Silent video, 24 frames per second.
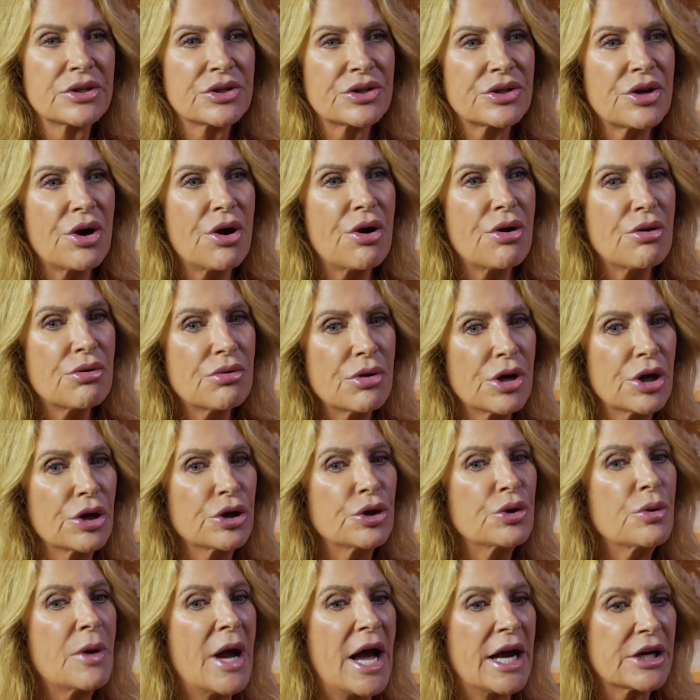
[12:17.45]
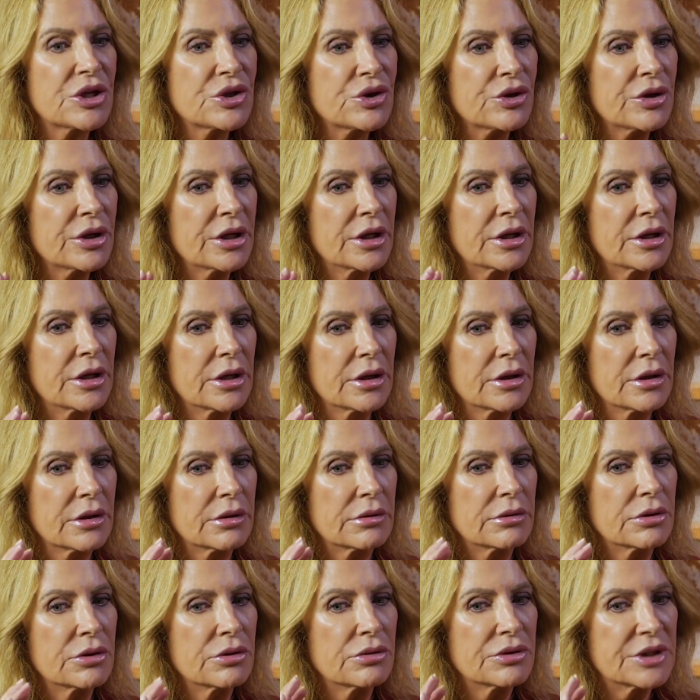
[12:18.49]
So
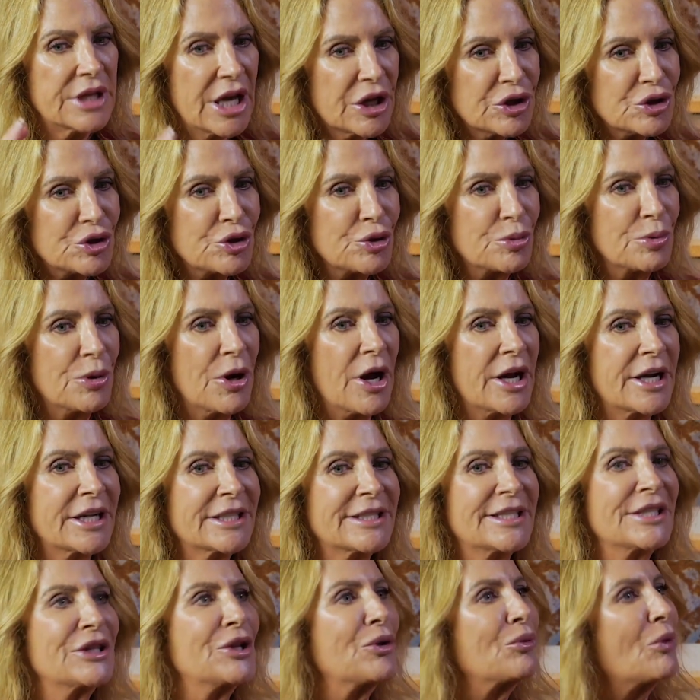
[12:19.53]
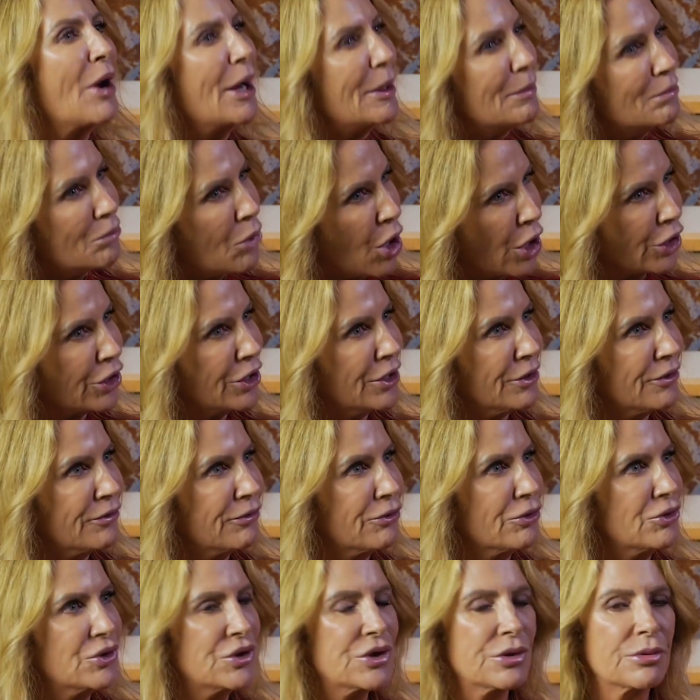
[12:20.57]
you test your product in the right market for you.